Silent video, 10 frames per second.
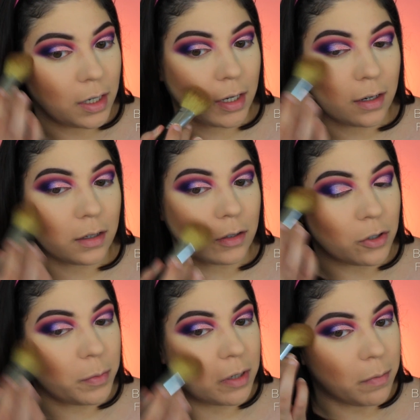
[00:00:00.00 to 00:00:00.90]
and a
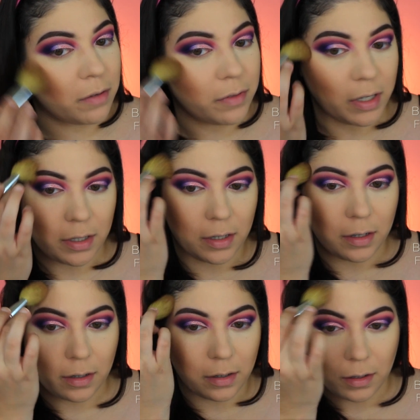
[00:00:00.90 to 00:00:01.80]
little bit above it
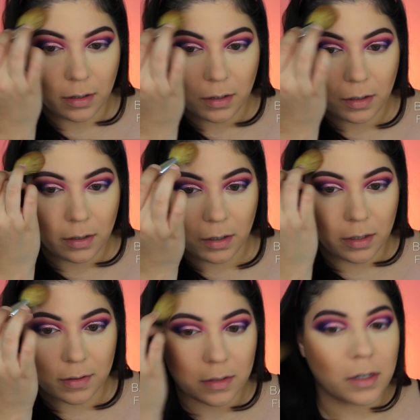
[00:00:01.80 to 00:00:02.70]

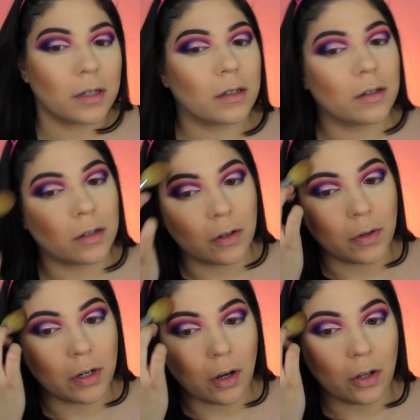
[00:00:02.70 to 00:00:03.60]
and start
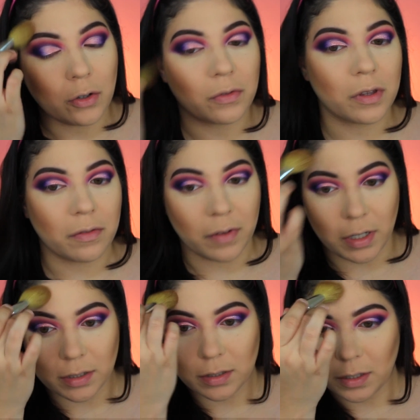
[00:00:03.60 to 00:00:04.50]
going all over the
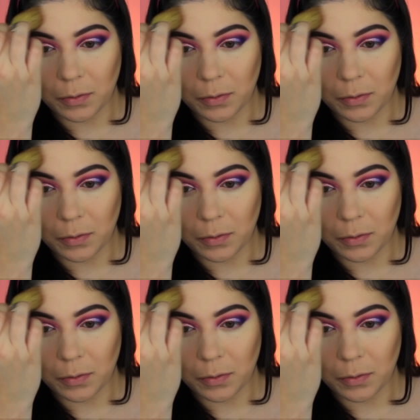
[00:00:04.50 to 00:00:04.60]
face